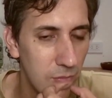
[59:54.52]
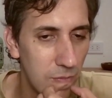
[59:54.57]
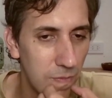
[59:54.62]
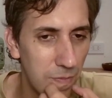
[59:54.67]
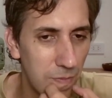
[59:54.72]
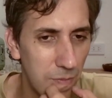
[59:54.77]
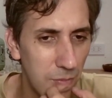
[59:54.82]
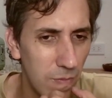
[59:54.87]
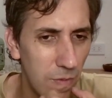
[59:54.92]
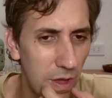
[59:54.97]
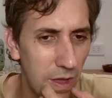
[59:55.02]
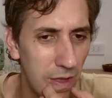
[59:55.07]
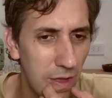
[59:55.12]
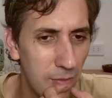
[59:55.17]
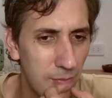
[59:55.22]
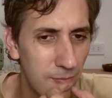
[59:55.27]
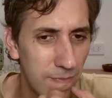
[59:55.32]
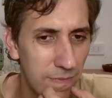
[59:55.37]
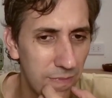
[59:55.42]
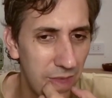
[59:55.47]

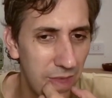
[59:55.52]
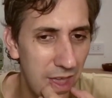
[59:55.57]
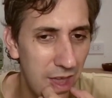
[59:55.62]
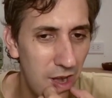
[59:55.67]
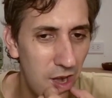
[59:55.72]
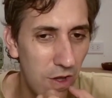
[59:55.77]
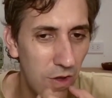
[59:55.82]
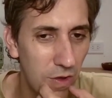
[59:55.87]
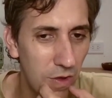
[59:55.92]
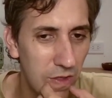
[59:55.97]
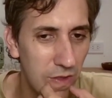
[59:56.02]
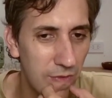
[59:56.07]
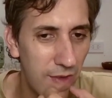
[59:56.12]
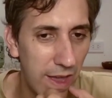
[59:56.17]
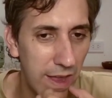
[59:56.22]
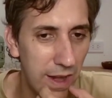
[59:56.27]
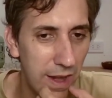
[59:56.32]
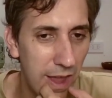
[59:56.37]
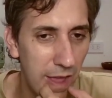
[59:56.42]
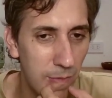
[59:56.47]
well, yeah, no, it's
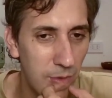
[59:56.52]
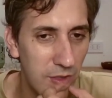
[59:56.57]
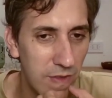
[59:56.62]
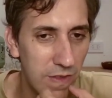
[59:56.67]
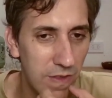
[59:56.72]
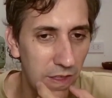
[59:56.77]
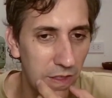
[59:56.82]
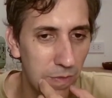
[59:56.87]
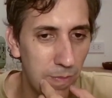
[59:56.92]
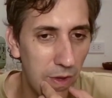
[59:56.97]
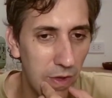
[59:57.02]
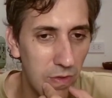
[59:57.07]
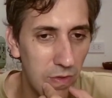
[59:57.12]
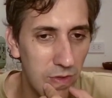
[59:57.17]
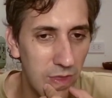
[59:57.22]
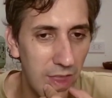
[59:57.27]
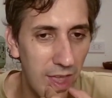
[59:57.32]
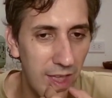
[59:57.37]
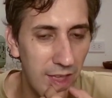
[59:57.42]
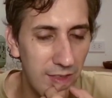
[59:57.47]
fine. Knight b6, pawn
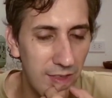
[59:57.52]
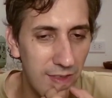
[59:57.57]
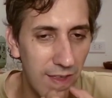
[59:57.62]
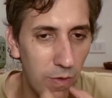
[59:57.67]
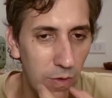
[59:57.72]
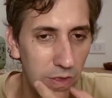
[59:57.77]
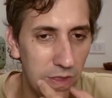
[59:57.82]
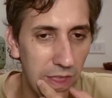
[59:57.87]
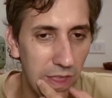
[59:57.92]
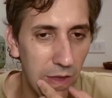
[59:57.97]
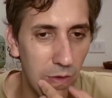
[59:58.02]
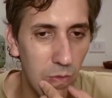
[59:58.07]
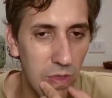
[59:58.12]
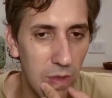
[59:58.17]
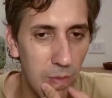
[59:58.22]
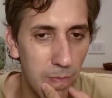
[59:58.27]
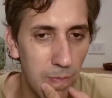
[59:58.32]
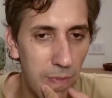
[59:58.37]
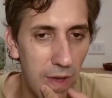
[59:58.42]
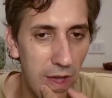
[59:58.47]
takes. I will take with
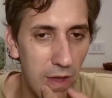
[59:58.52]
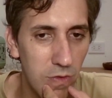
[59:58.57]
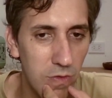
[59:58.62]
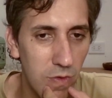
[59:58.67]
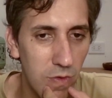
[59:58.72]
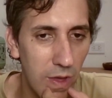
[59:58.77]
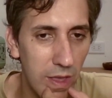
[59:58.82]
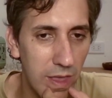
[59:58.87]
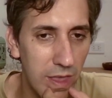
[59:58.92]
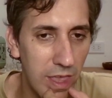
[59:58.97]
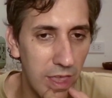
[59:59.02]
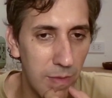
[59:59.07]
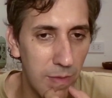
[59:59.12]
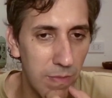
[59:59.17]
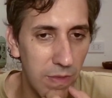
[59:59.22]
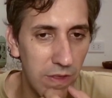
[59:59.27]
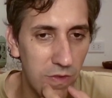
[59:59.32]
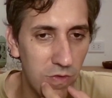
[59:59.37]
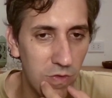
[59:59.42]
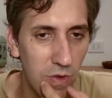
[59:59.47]
the pawn, so I keep
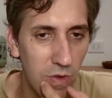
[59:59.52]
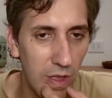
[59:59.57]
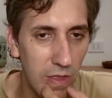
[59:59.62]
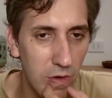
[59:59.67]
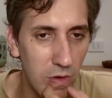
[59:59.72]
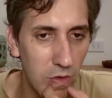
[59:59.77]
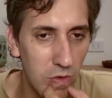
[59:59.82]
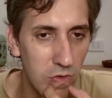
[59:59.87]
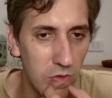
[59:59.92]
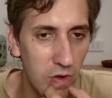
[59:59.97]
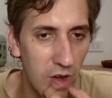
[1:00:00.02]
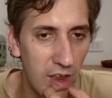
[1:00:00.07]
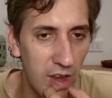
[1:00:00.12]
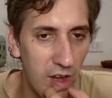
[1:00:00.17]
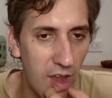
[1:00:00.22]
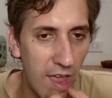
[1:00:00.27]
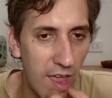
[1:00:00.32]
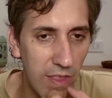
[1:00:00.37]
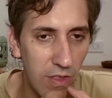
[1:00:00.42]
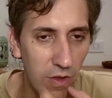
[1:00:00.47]
these two under control,
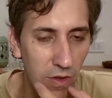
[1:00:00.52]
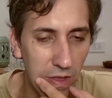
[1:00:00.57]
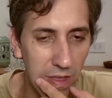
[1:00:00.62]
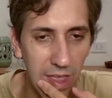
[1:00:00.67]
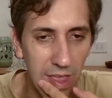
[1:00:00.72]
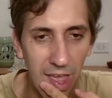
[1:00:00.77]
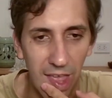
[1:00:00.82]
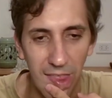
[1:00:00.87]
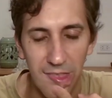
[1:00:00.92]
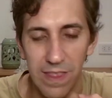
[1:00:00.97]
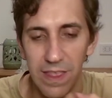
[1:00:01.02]
and I don't get